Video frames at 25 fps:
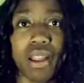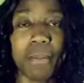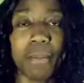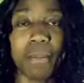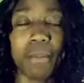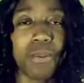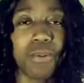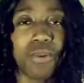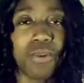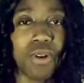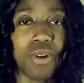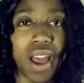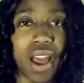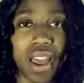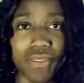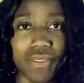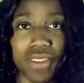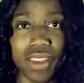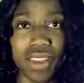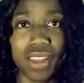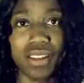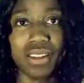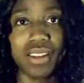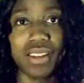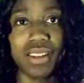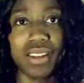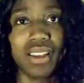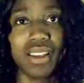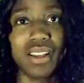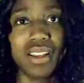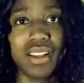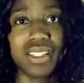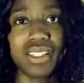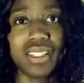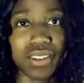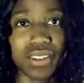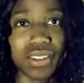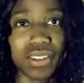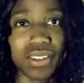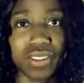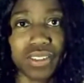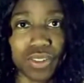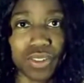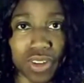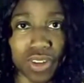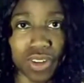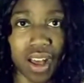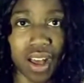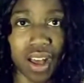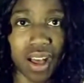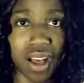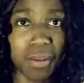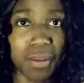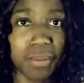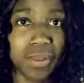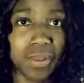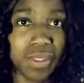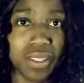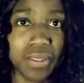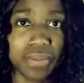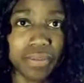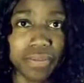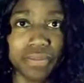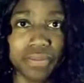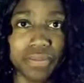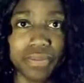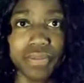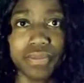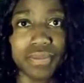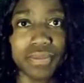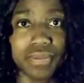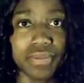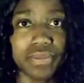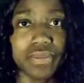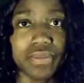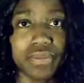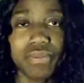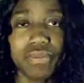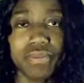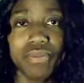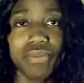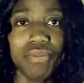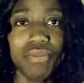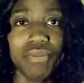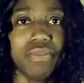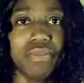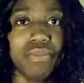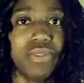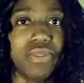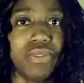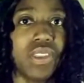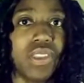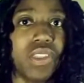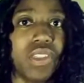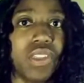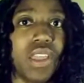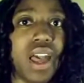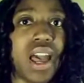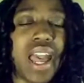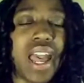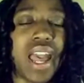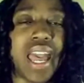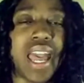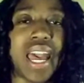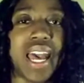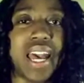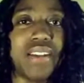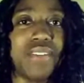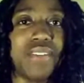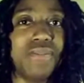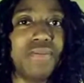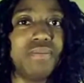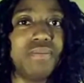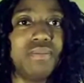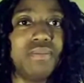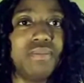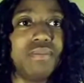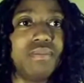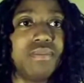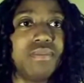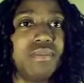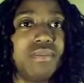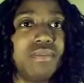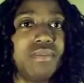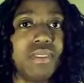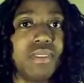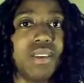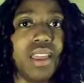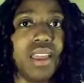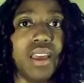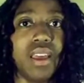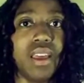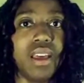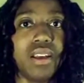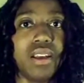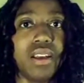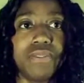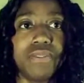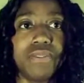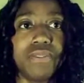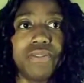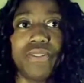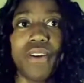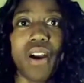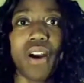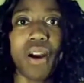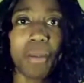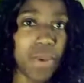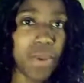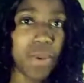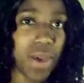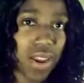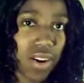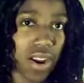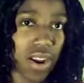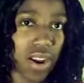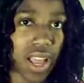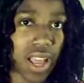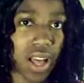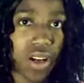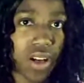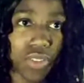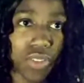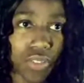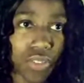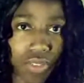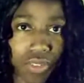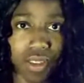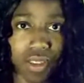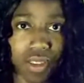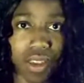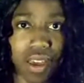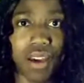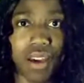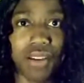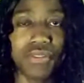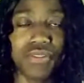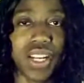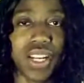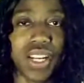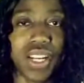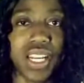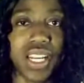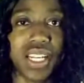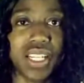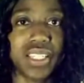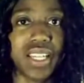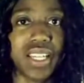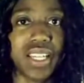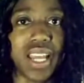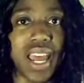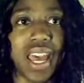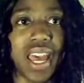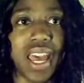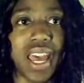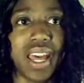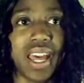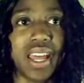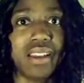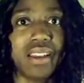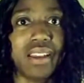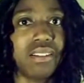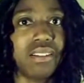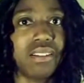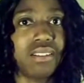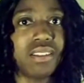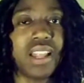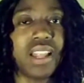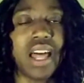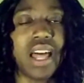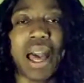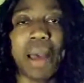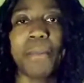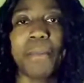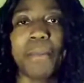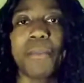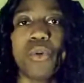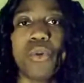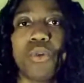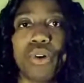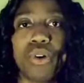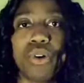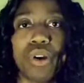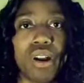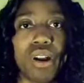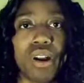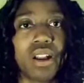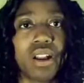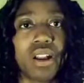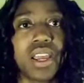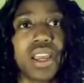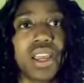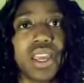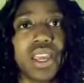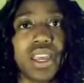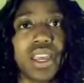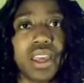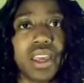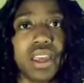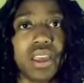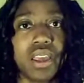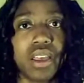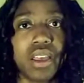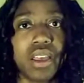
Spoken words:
who are in private sector jobs. I had far better health coverage. I had a lot more